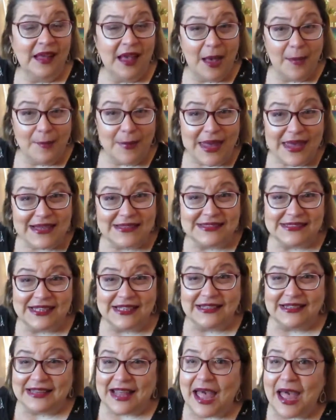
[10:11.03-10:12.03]

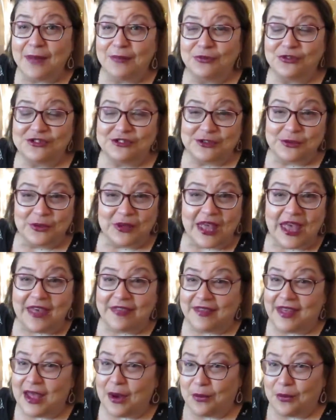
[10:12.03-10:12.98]
amazing times together.